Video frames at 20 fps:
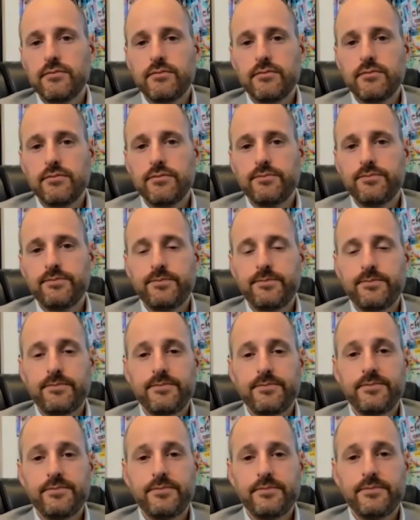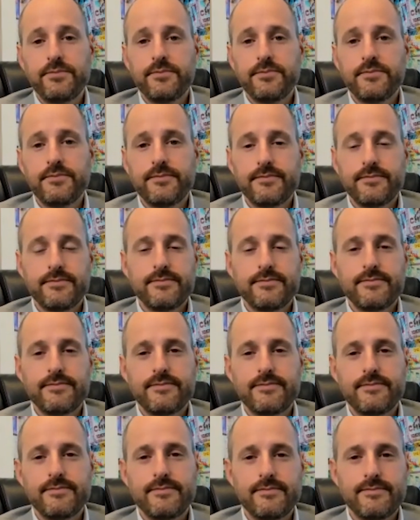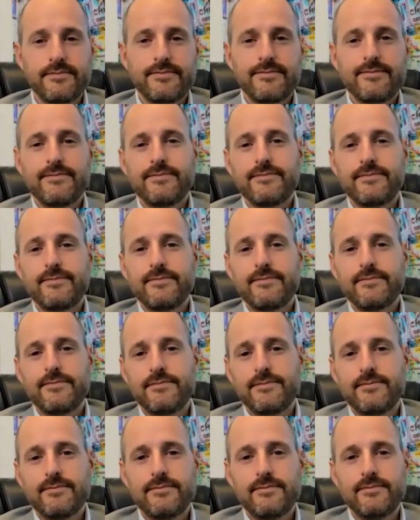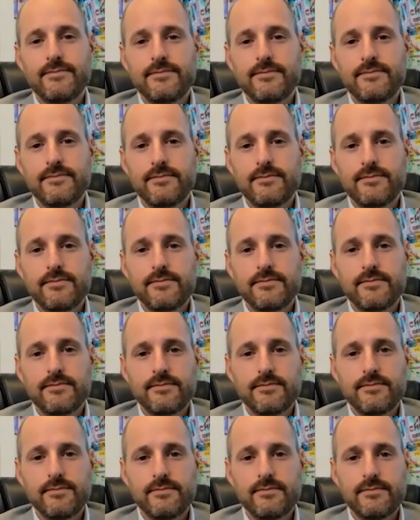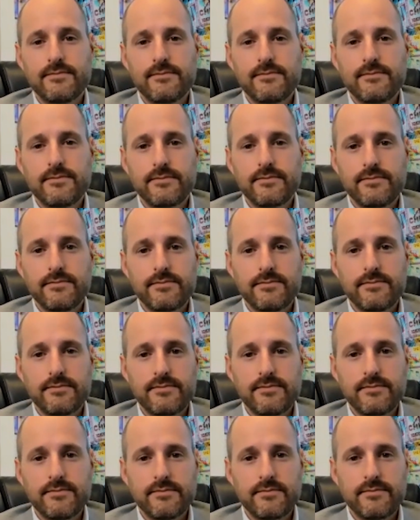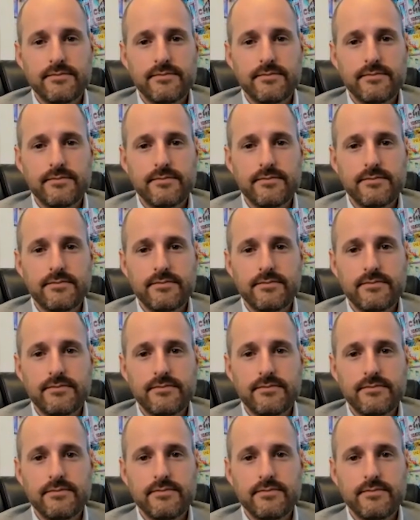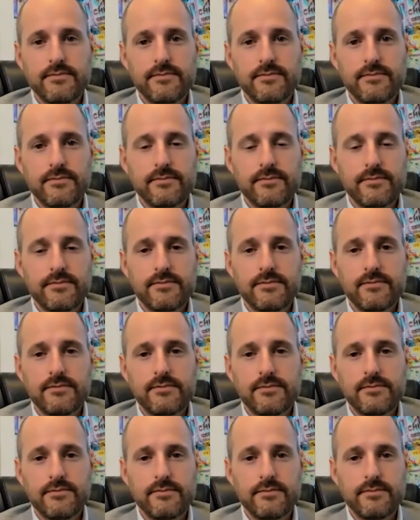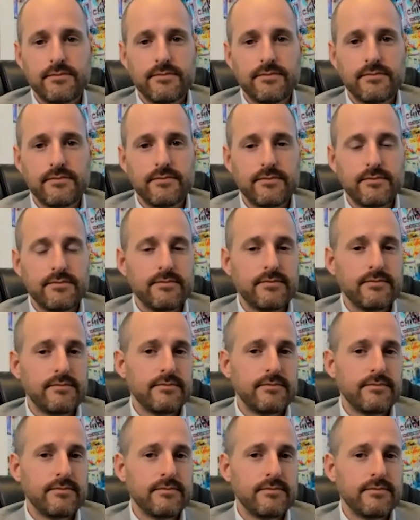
[no speech]